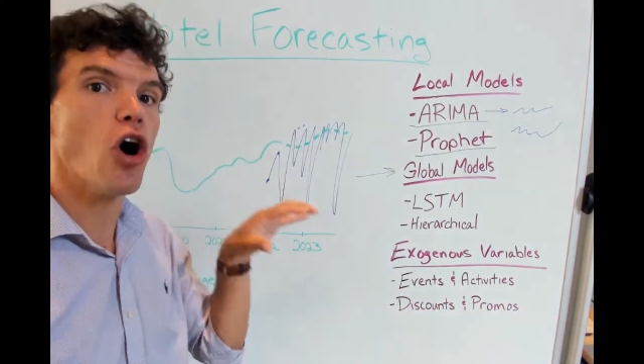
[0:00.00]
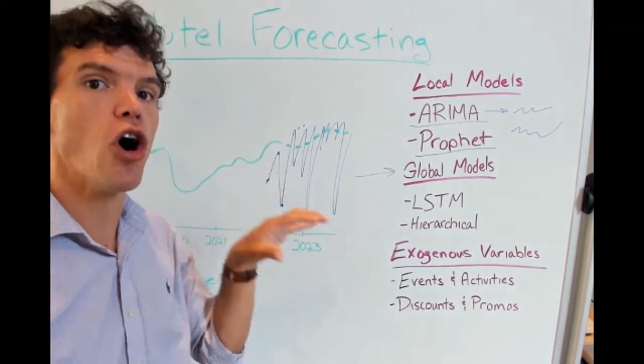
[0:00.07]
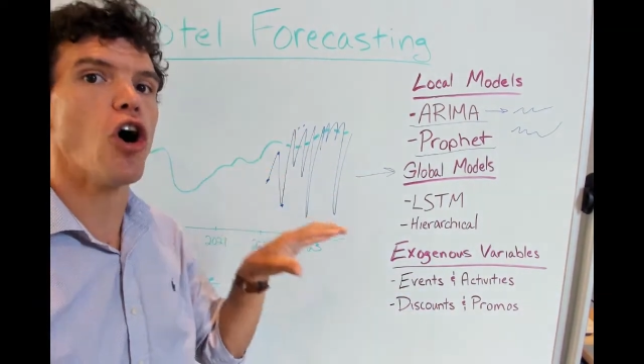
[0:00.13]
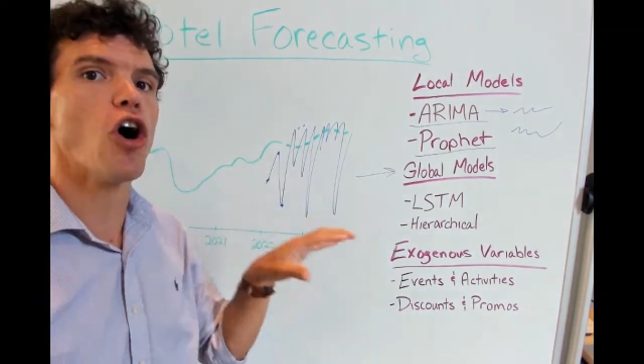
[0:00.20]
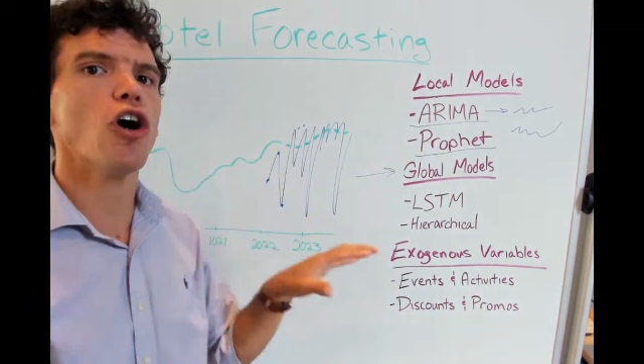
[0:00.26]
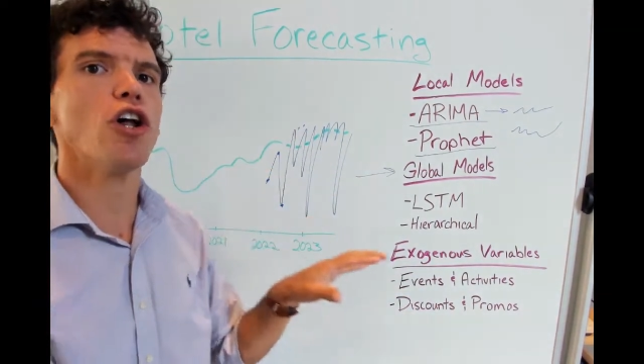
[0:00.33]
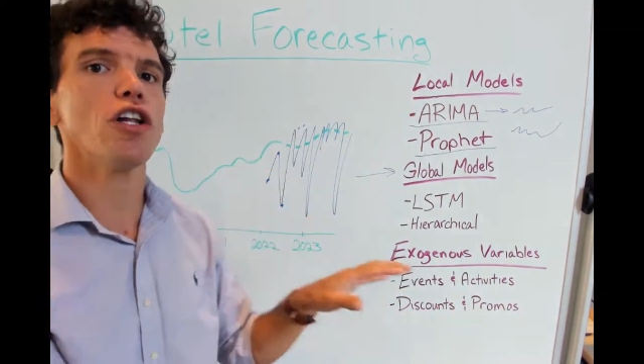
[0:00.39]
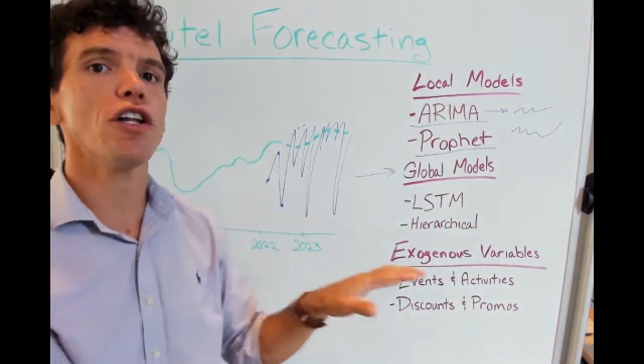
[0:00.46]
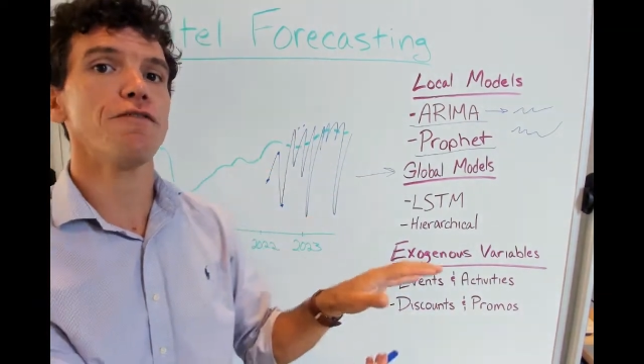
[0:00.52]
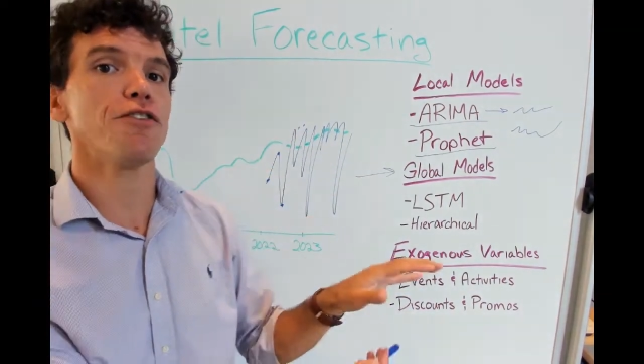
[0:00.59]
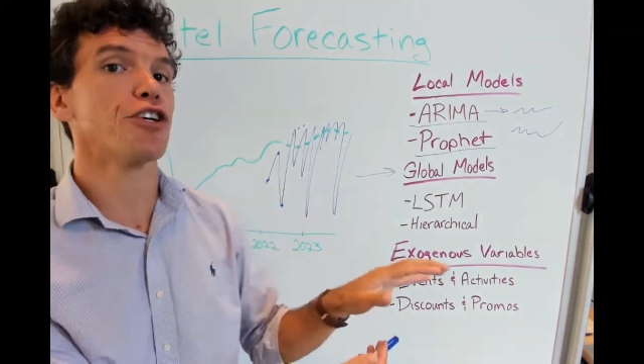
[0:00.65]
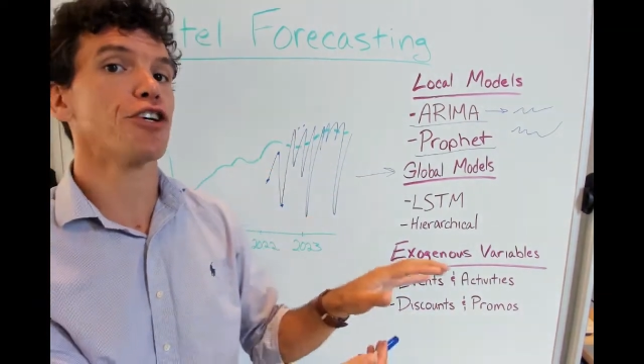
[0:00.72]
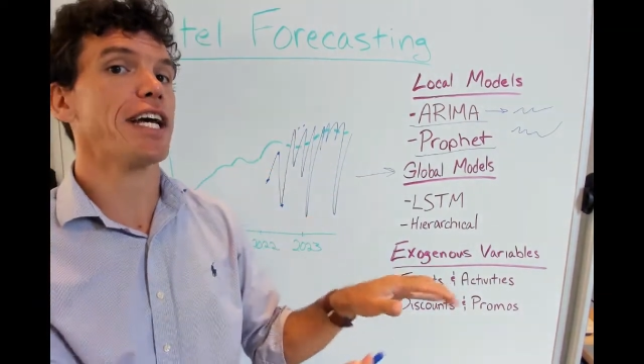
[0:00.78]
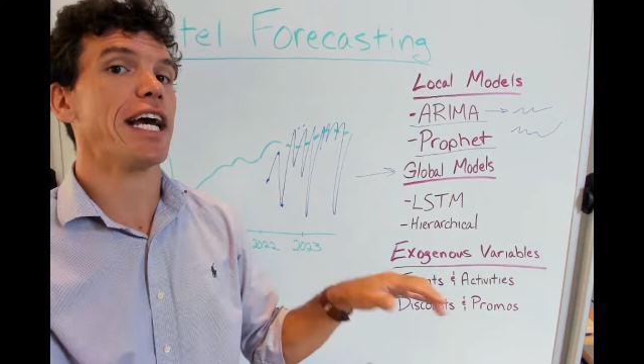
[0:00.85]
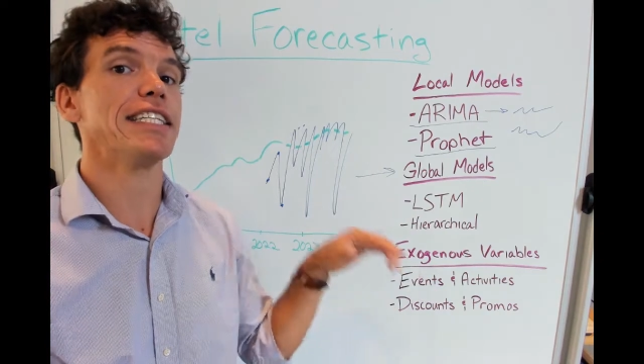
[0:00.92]
all of
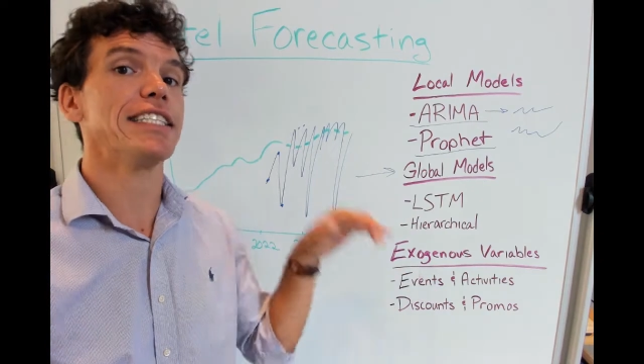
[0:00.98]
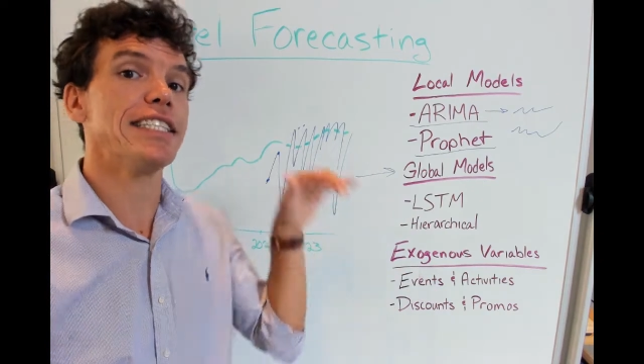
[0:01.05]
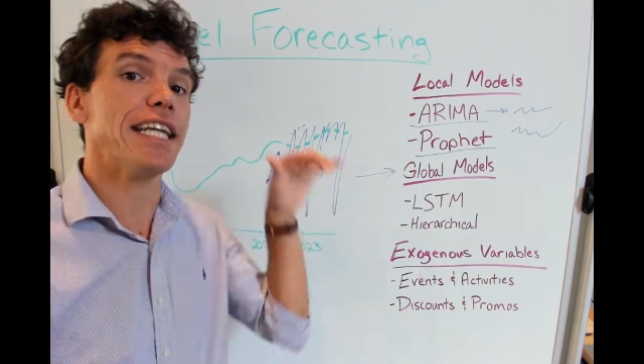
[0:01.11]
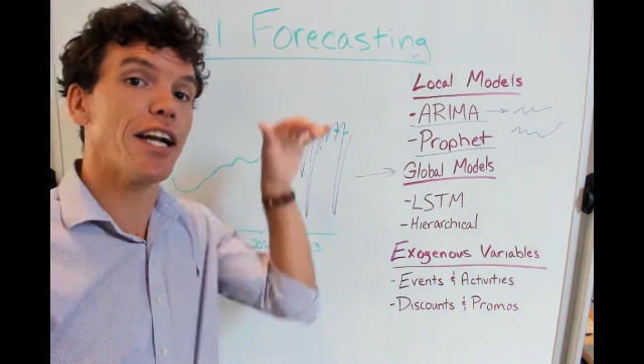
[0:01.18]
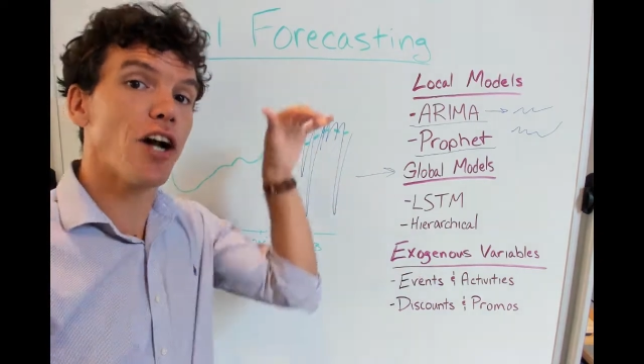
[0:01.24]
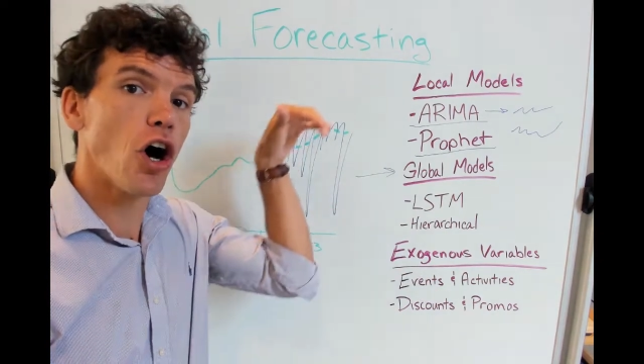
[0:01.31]
your guests at